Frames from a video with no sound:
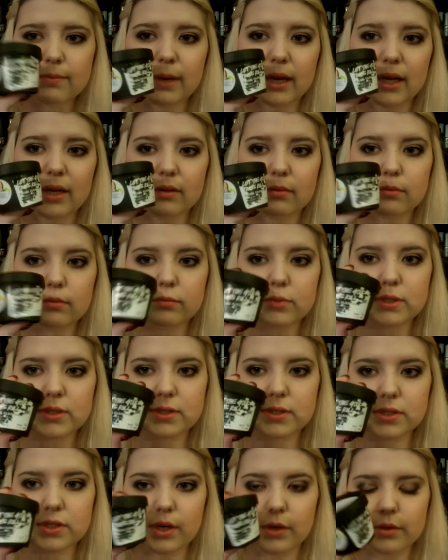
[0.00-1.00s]
Mine is
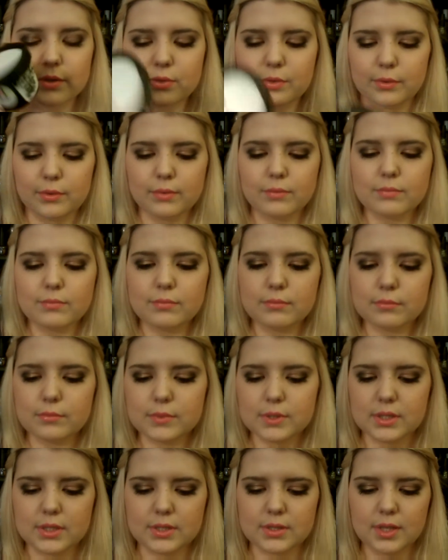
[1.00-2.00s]
in the shower, so it
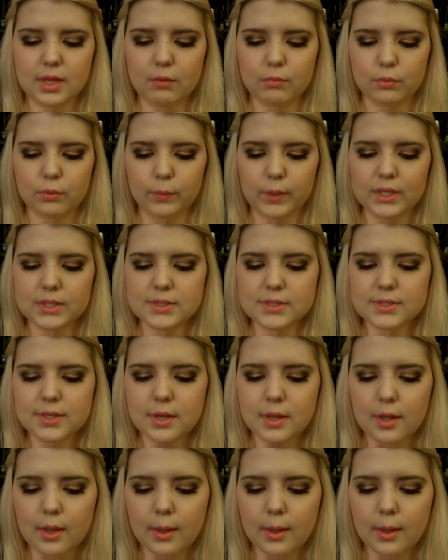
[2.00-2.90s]
the thing ruined.